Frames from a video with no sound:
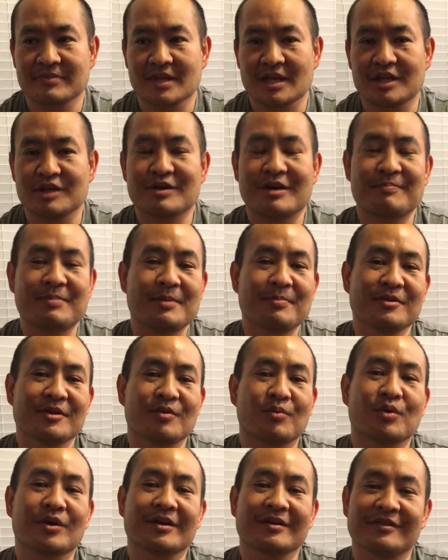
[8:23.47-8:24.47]
you have people that
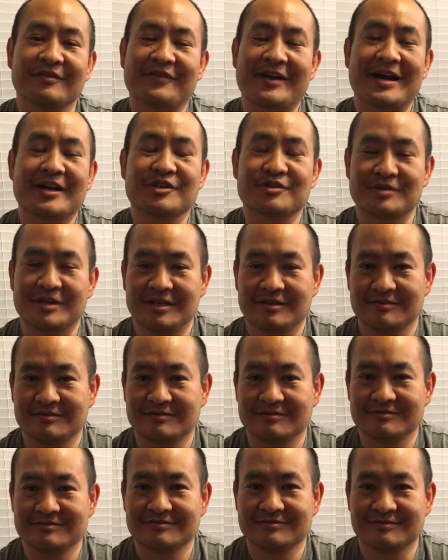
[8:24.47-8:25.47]
work in the factory,
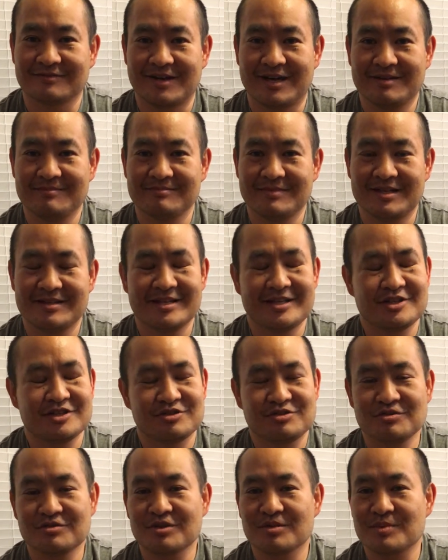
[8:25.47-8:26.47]
right? And they just
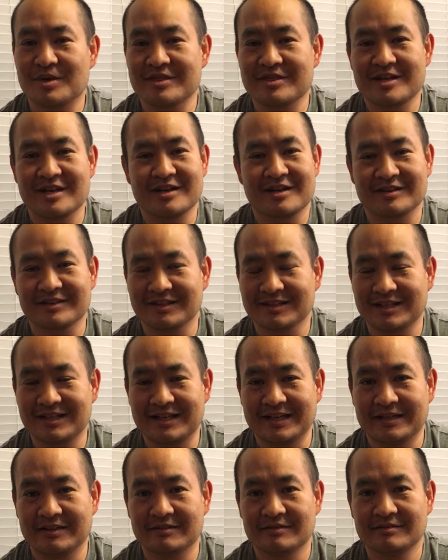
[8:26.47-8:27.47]
do their one thing on the
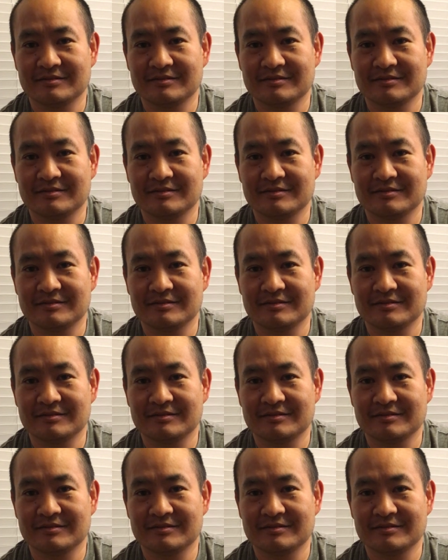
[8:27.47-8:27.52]
line.